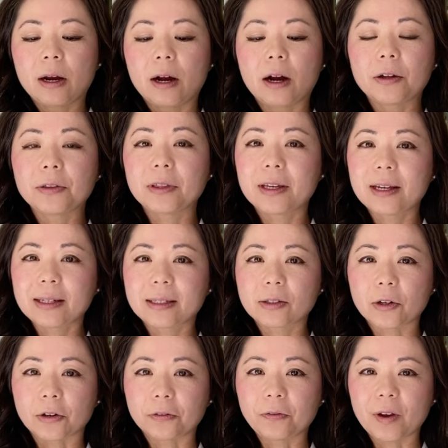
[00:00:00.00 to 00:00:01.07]
on this
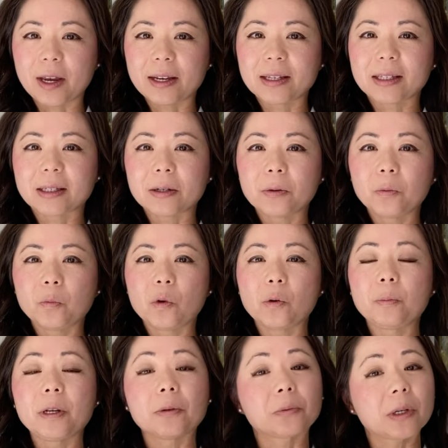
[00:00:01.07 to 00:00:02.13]
surface will
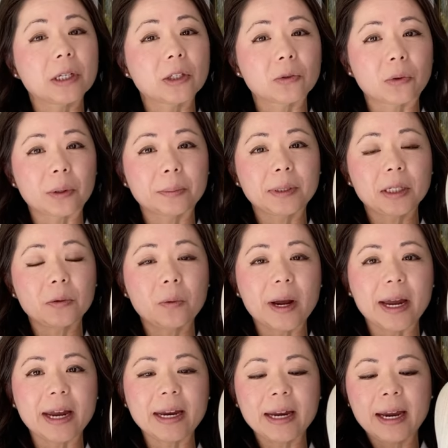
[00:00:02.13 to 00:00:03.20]
be resorbed
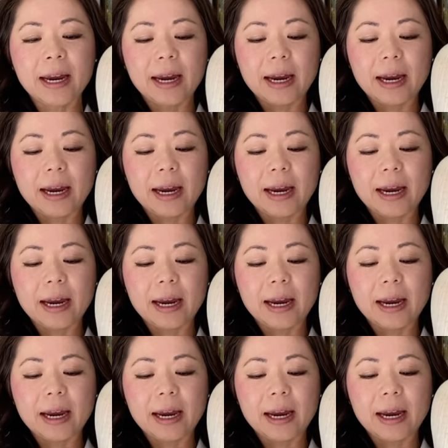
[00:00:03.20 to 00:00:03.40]
away